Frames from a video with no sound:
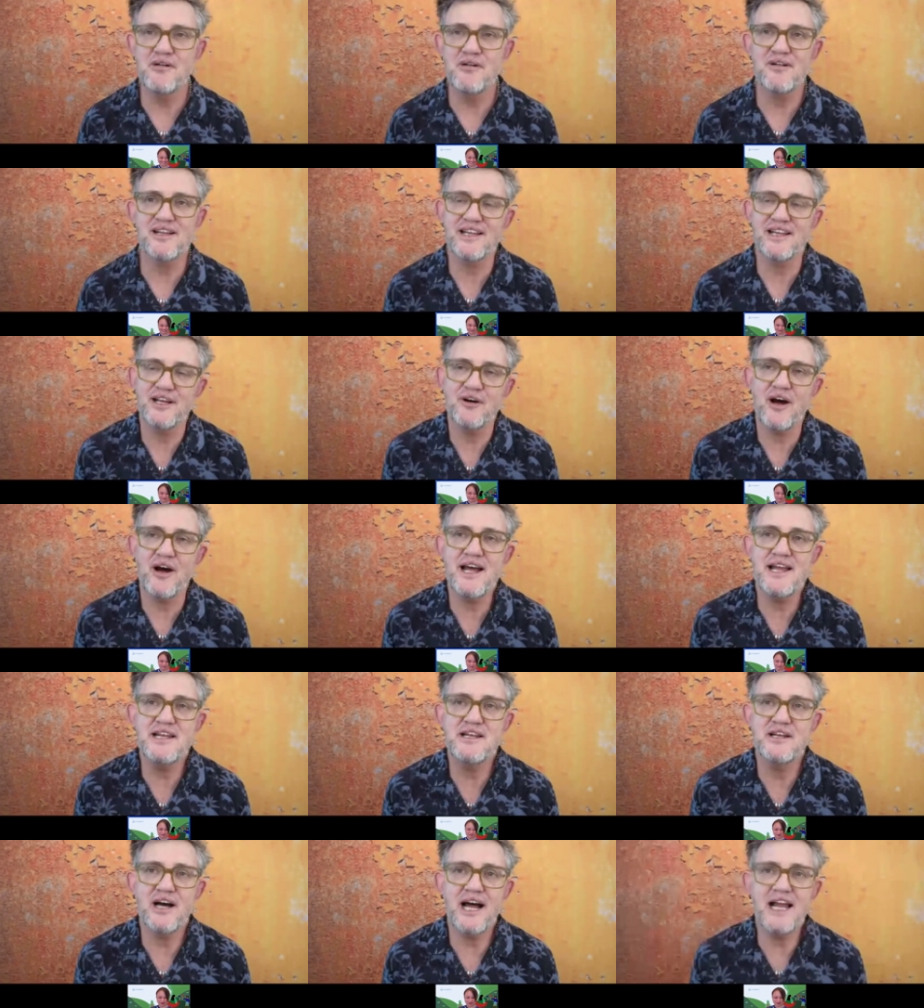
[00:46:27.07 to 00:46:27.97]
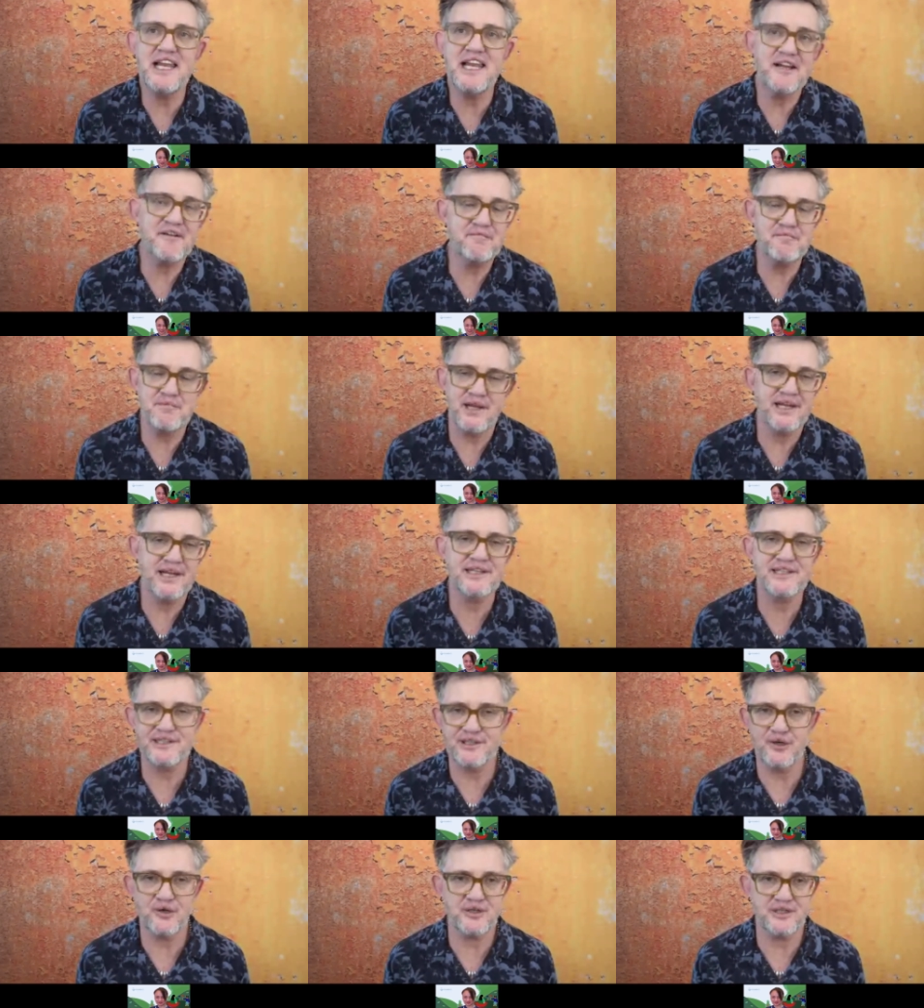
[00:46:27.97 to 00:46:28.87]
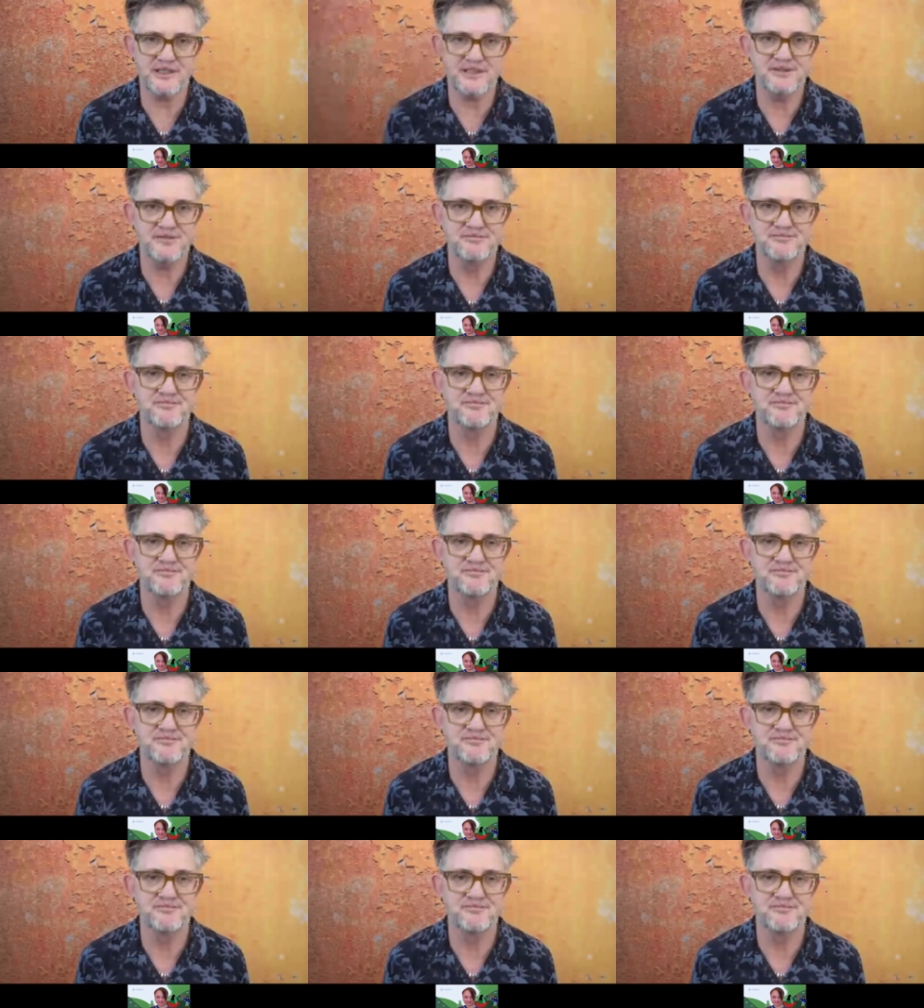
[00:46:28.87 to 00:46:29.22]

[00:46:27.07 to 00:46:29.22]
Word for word: so I, I love playing soccer.